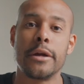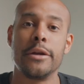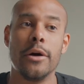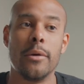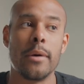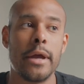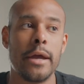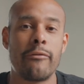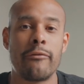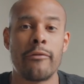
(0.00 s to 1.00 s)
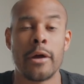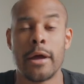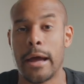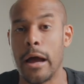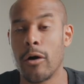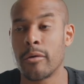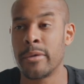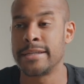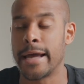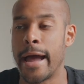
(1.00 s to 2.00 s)
You know, if
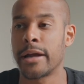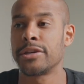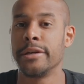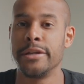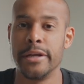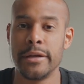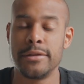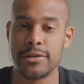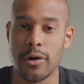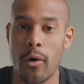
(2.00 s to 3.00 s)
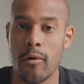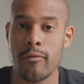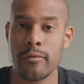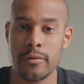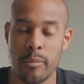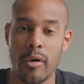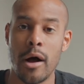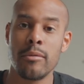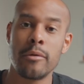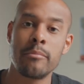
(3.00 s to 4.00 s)
alchemists actually did solve the
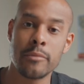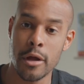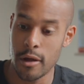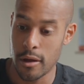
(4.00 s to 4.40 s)
problem,